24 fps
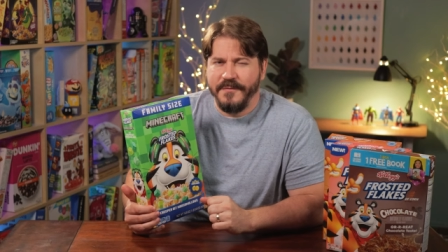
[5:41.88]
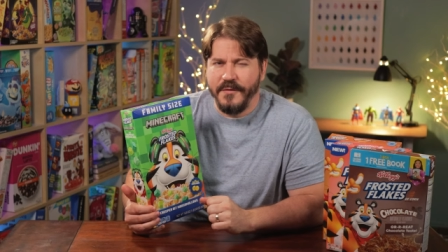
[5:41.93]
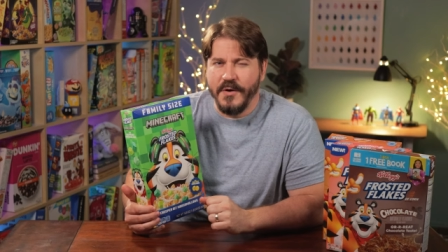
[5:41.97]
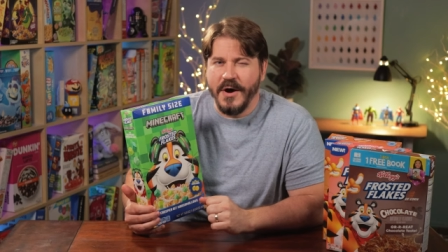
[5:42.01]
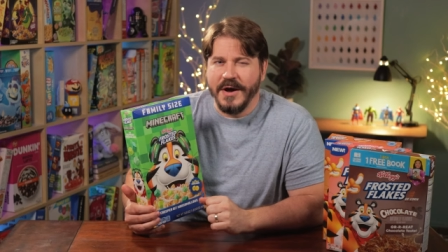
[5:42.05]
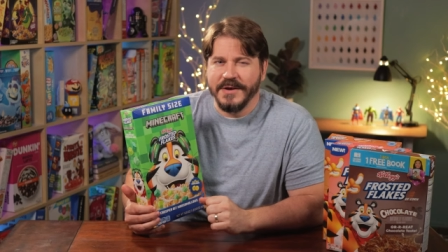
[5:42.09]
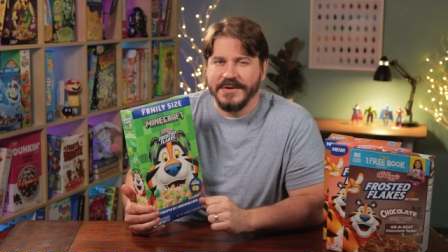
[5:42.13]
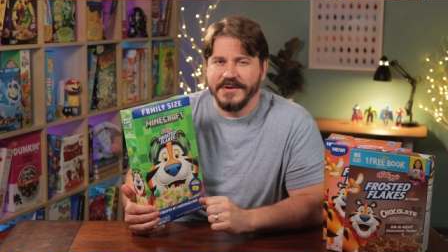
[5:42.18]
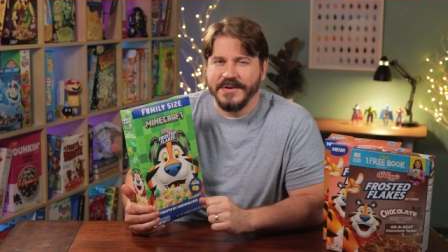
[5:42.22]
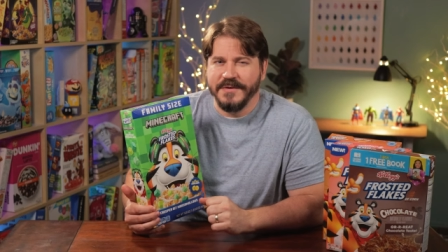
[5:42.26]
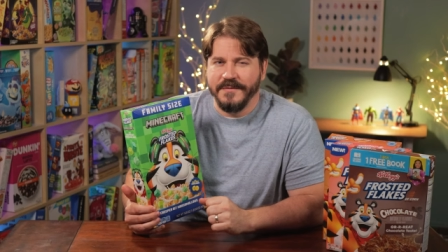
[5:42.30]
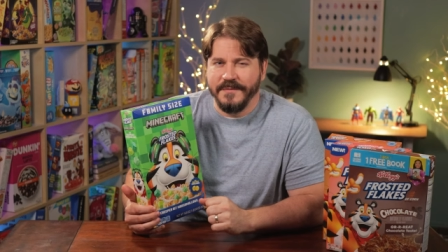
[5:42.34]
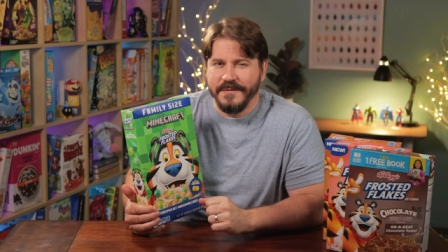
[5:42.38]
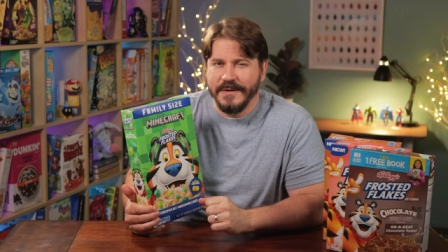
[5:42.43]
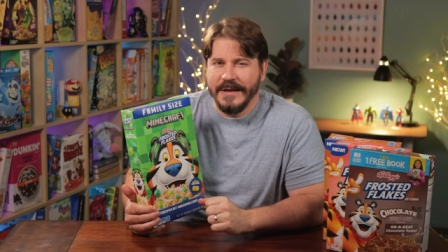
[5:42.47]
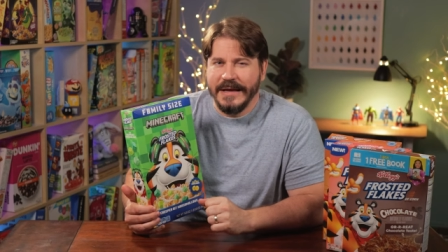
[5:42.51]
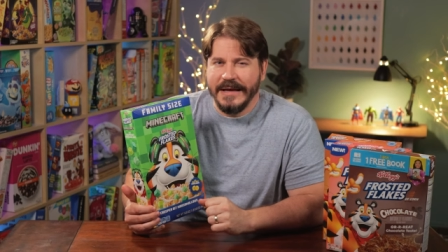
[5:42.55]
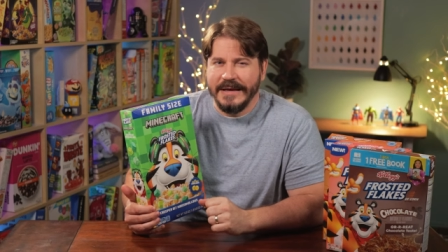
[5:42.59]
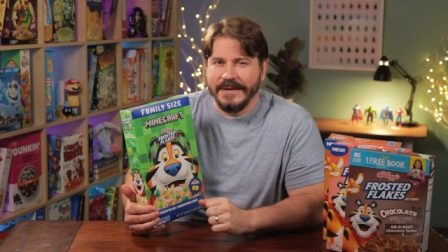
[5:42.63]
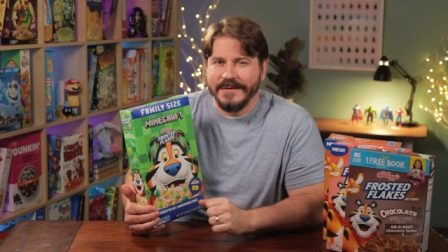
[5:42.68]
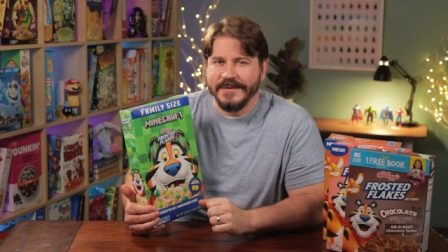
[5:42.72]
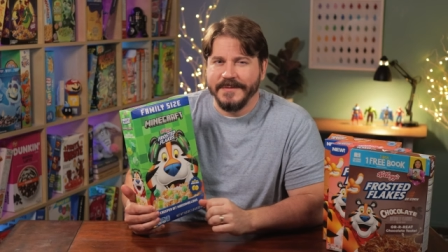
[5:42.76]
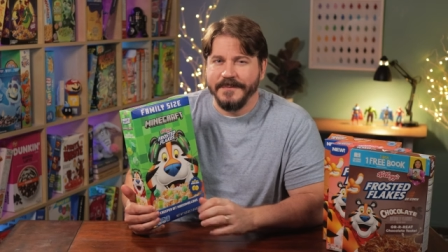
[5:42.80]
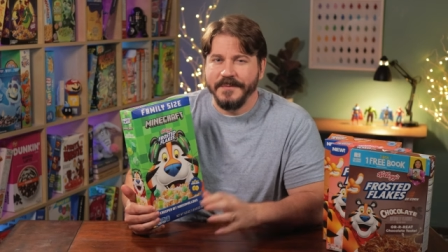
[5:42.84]
Frosted
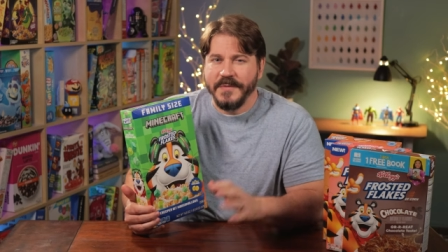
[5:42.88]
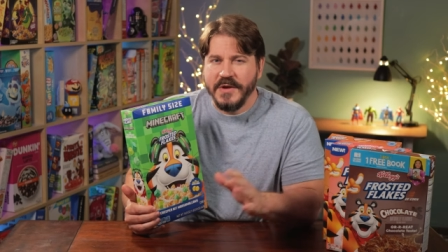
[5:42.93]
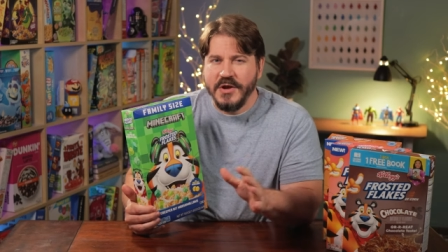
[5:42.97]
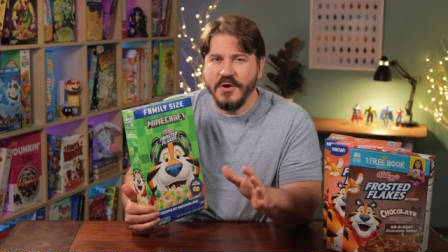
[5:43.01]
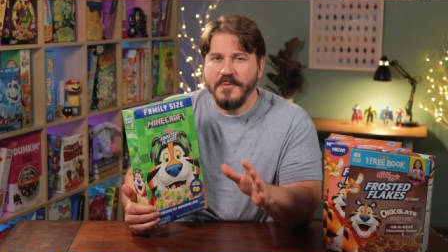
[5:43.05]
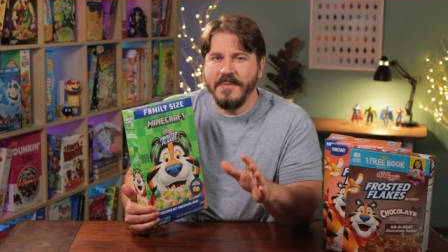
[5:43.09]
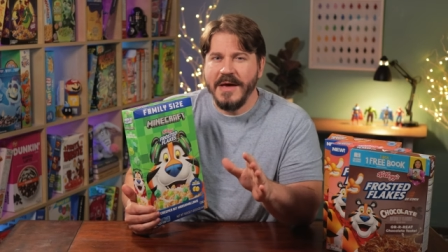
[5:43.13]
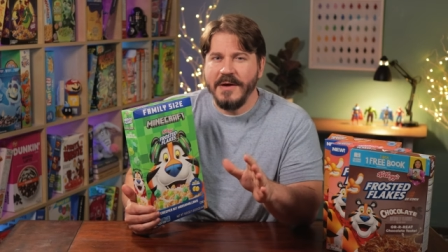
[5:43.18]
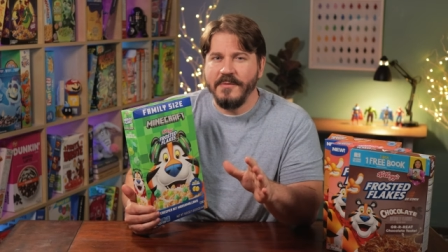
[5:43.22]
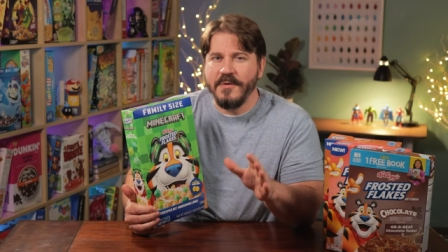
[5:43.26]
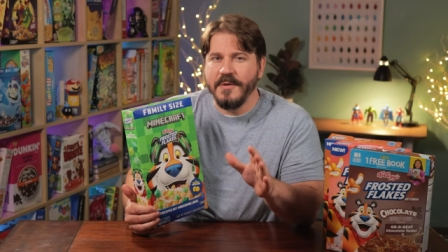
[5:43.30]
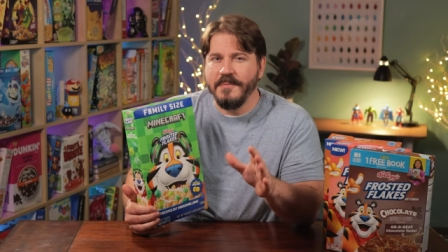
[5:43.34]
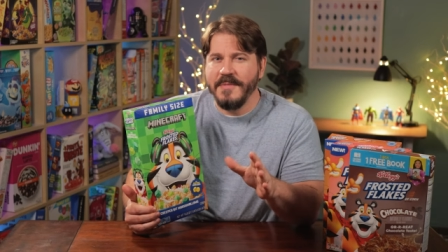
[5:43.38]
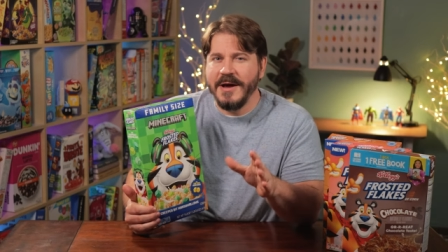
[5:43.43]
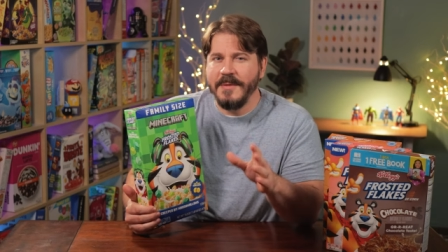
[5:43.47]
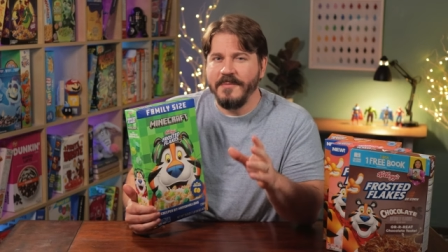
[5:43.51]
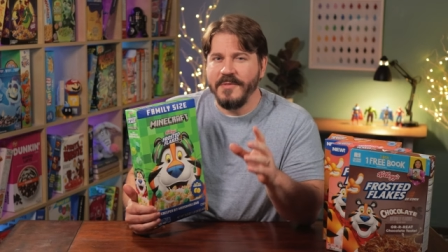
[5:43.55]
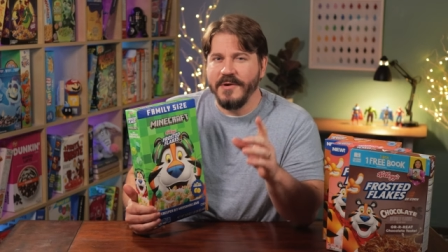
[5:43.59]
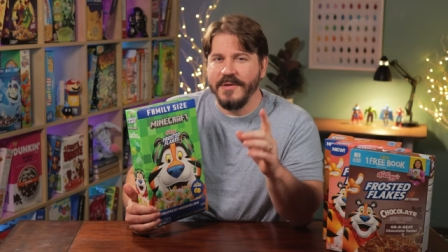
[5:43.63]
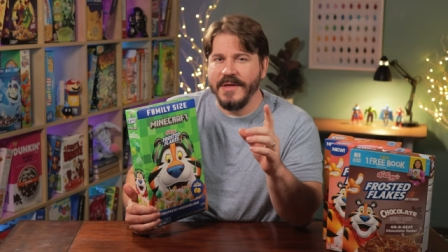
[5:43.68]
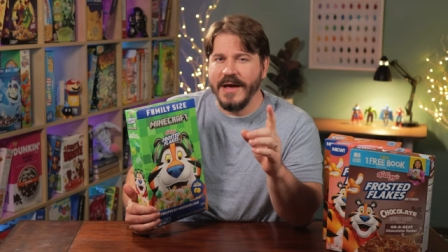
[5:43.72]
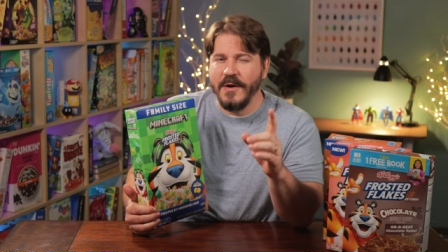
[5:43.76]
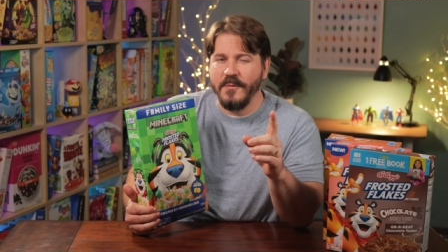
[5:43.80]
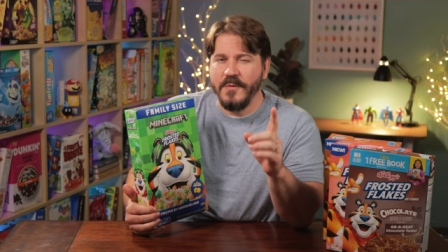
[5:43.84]
Flakes. You may
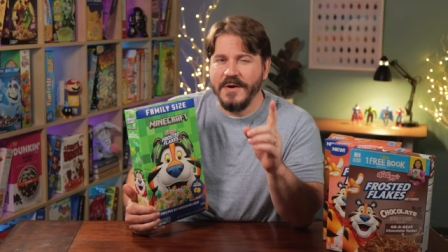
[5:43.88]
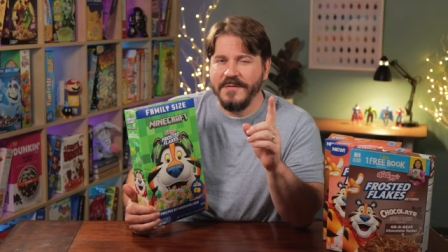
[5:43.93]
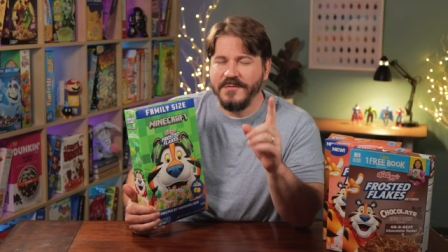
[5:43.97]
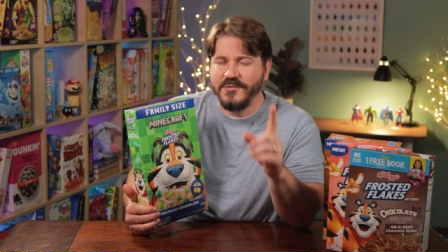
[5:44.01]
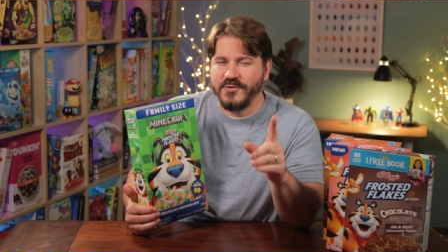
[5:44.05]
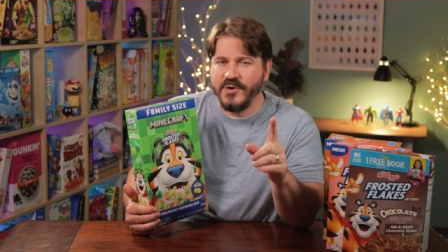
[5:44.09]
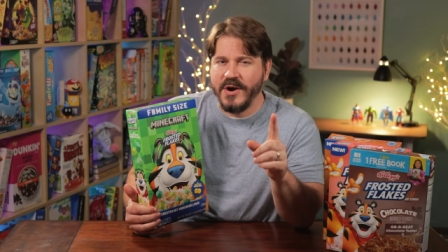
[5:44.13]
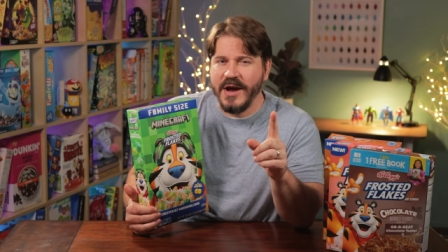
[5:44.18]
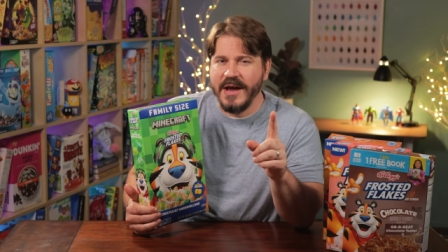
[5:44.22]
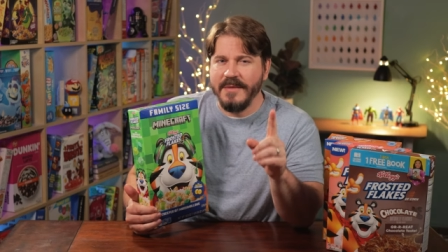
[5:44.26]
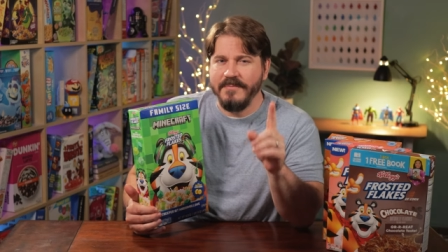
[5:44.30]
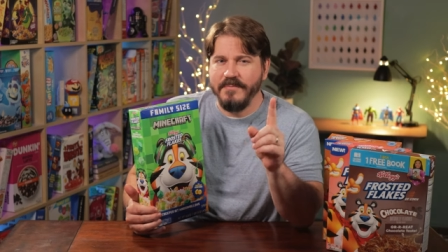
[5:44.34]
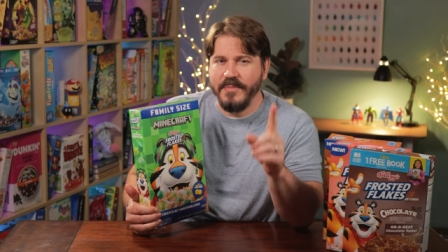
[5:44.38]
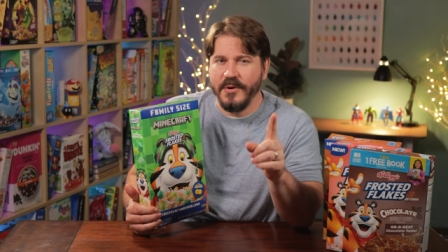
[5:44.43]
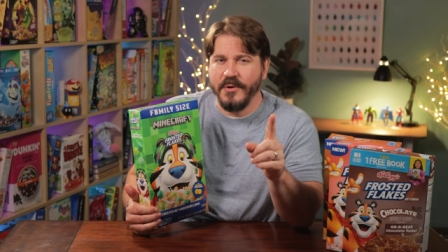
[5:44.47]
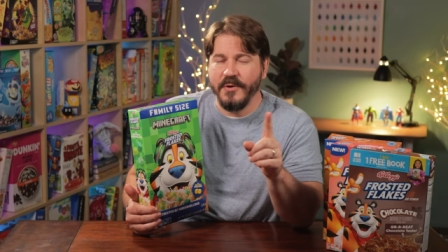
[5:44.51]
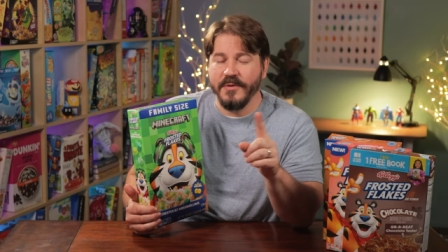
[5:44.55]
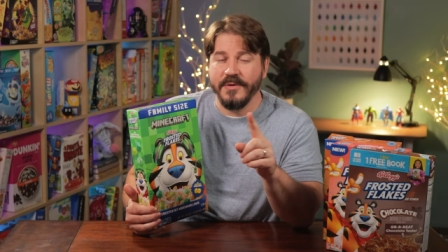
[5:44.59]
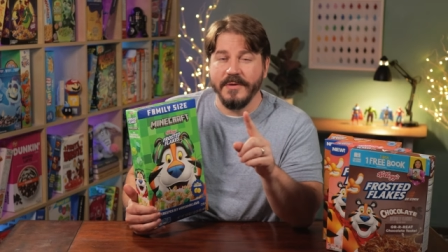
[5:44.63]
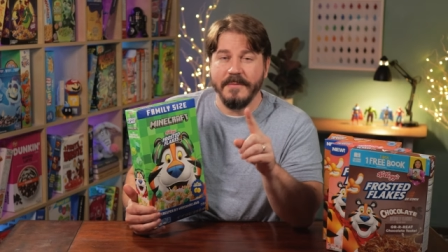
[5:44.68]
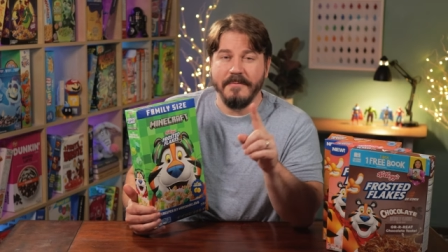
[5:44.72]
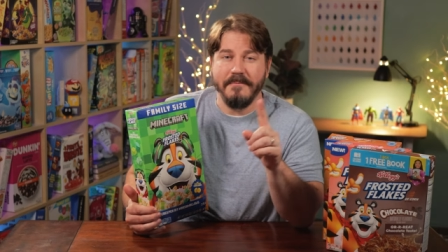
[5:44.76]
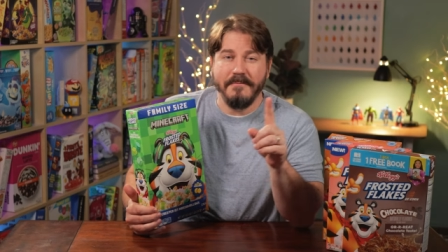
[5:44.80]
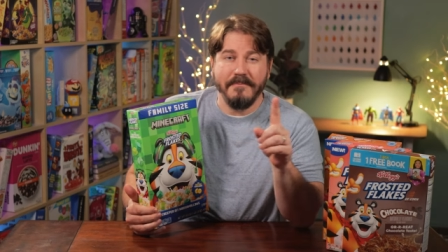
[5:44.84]
remember that we've tried both